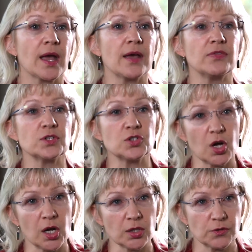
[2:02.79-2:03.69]
and the
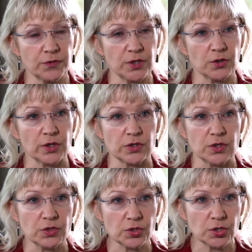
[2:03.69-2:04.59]
dollar figure in the
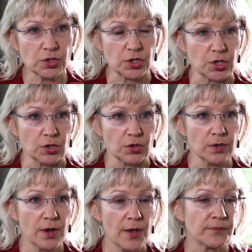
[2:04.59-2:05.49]
third
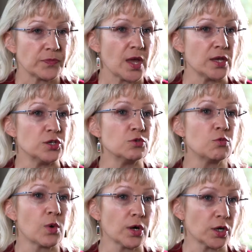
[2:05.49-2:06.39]
year, and you
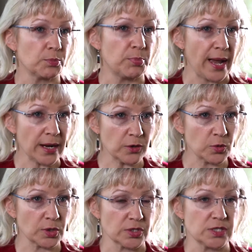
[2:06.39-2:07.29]
work
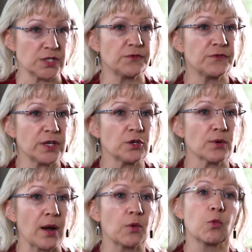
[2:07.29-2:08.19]
backwards to figure
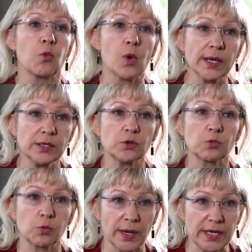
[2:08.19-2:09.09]
out what
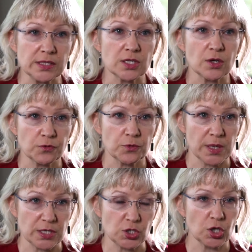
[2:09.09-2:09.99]
rate of
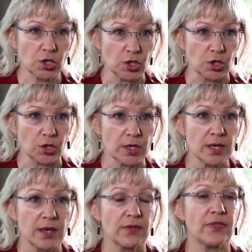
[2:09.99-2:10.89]
return
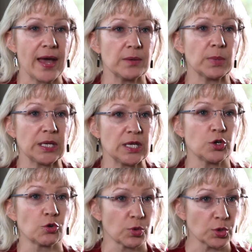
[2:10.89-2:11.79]
that money
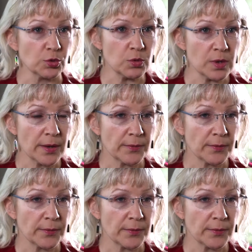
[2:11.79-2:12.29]
grew,